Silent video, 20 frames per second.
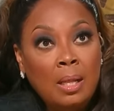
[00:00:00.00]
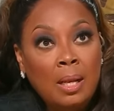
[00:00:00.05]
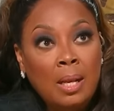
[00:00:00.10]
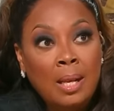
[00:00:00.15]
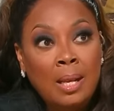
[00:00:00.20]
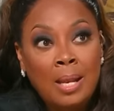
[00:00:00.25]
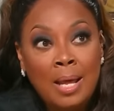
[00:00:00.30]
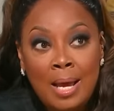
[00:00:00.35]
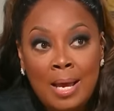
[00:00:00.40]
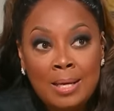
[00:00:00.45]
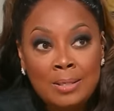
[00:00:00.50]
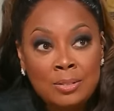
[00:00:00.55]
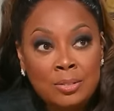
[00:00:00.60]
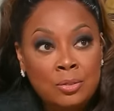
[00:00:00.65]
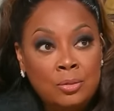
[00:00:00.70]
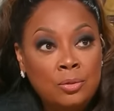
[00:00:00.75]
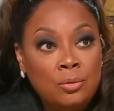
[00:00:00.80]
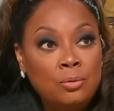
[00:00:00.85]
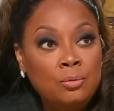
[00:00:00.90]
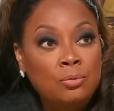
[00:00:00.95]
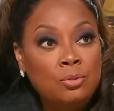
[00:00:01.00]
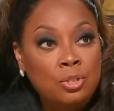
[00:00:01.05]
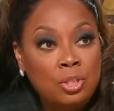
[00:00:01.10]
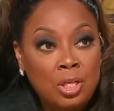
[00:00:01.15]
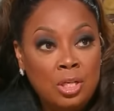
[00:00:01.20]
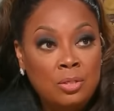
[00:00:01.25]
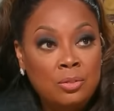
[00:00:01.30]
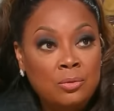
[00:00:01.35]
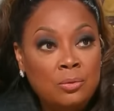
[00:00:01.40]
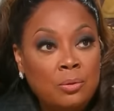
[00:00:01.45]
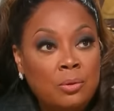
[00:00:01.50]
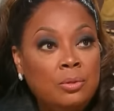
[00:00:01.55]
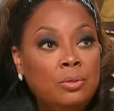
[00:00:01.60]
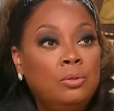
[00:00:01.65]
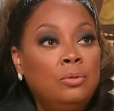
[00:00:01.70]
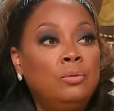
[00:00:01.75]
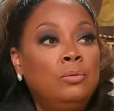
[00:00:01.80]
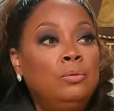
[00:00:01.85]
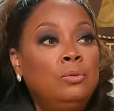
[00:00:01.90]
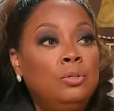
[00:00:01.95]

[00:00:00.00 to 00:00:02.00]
lies to you, cheats on you,